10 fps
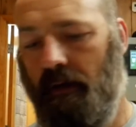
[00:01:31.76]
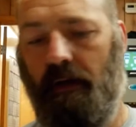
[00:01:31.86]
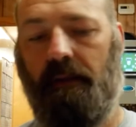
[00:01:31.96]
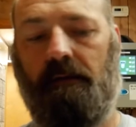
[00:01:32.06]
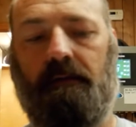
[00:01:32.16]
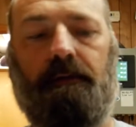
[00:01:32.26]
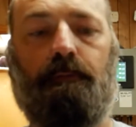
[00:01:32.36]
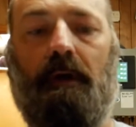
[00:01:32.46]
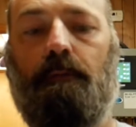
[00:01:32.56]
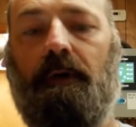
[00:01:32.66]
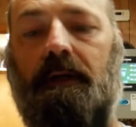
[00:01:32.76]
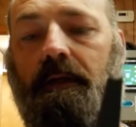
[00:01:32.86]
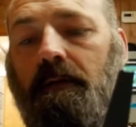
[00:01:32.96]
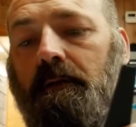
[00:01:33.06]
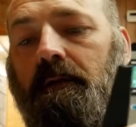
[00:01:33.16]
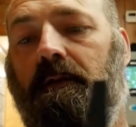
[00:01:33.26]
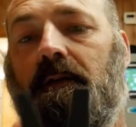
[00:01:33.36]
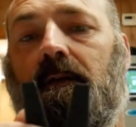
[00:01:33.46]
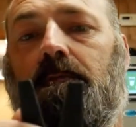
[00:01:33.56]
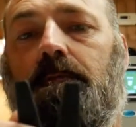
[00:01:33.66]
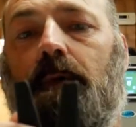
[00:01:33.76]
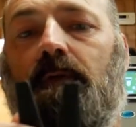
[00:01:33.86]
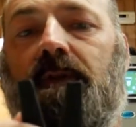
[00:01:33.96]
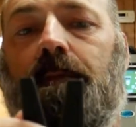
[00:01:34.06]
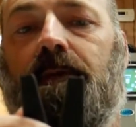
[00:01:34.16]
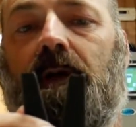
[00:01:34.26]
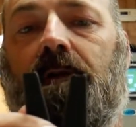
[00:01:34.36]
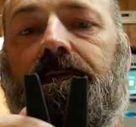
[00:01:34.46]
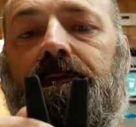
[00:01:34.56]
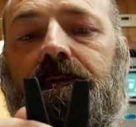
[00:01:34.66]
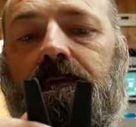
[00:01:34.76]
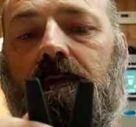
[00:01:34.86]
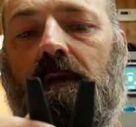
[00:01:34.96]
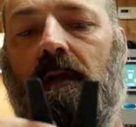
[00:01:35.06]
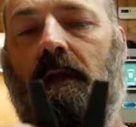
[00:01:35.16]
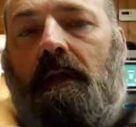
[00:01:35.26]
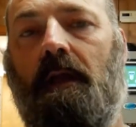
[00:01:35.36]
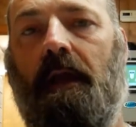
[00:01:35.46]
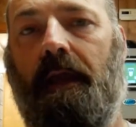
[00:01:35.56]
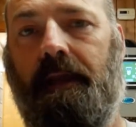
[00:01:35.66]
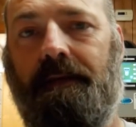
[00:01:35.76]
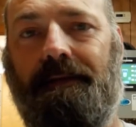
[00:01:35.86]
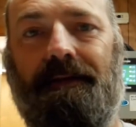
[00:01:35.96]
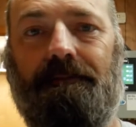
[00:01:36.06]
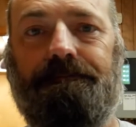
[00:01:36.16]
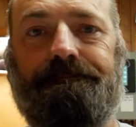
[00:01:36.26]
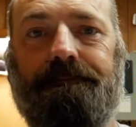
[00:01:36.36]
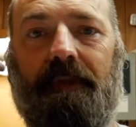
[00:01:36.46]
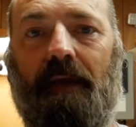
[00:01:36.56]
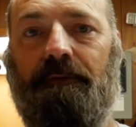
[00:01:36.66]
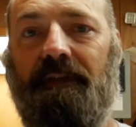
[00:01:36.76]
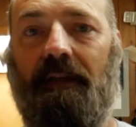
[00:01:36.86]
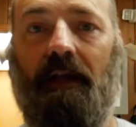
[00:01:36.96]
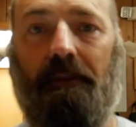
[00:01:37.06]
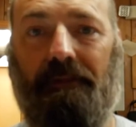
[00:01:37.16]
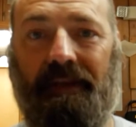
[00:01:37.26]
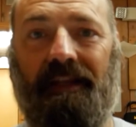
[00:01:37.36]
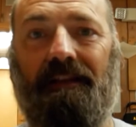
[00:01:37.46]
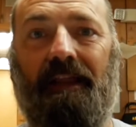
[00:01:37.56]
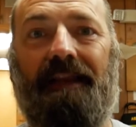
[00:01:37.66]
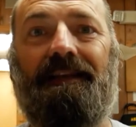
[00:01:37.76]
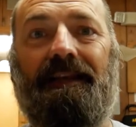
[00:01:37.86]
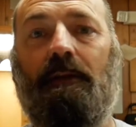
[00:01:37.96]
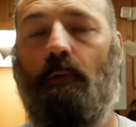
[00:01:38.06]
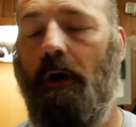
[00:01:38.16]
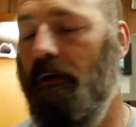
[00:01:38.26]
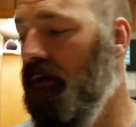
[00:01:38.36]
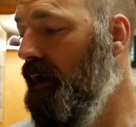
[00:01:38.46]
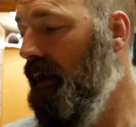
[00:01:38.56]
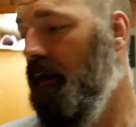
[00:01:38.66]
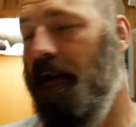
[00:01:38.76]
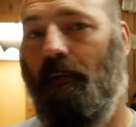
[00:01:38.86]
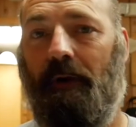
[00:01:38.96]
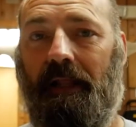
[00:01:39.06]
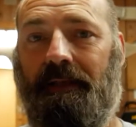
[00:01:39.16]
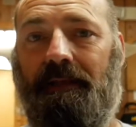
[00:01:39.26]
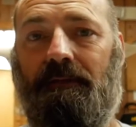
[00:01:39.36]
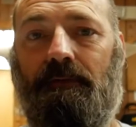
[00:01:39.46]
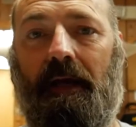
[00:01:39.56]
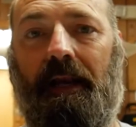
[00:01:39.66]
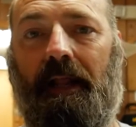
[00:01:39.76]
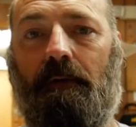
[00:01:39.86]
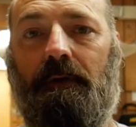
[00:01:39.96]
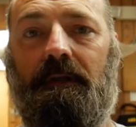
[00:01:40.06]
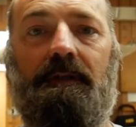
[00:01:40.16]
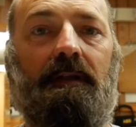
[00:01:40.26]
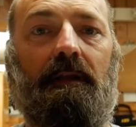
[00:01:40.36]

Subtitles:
And then on this prop right here, took both tips off. And that was it, other than it landing in the water. Now what I did to dry it out was,